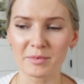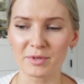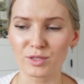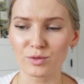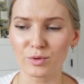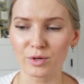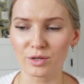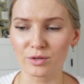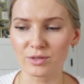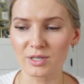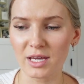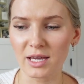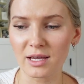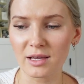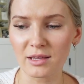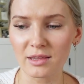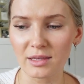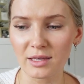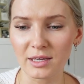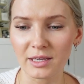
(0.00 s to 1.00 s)
It's where you
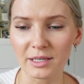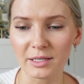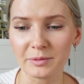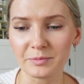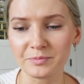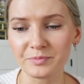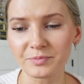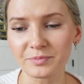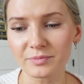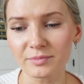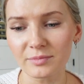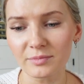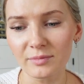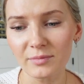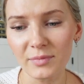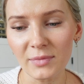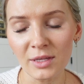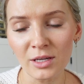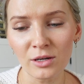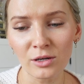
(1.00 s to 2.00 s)
take the
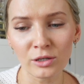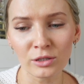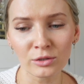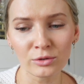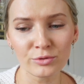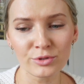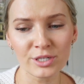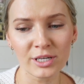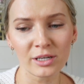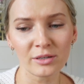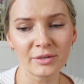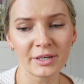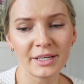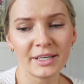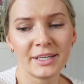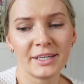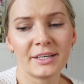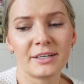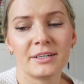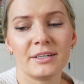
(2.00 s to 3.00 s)
glue gel right
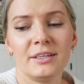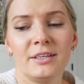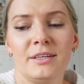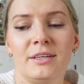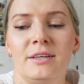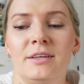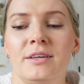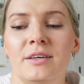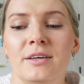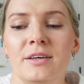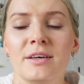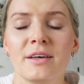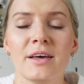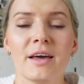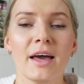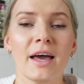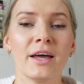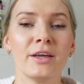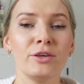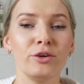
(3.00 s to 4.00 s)
here
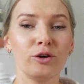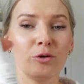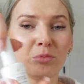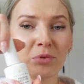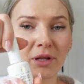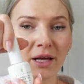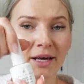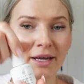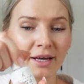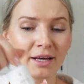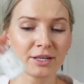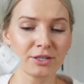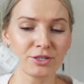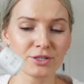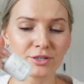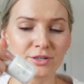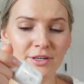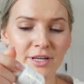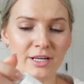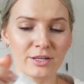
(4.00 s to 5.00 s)
and you apply it onto
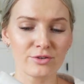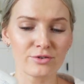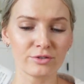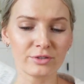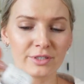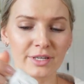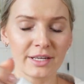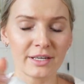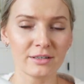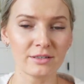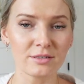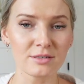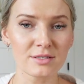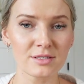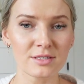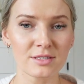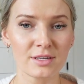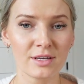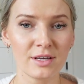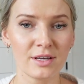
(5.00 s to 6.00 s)
your natural
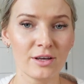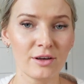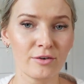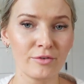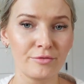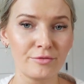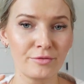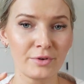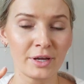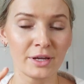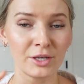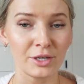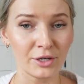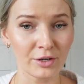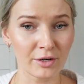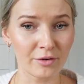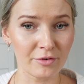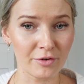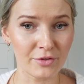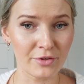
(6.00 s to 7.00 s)
nails and
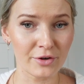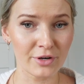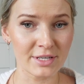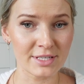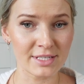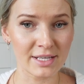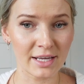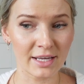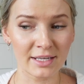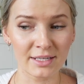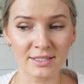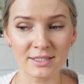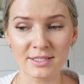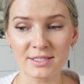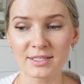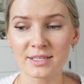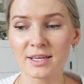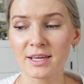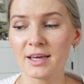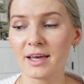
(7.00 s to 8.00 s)
cure it for 30
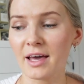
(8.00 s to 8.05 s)
seconds.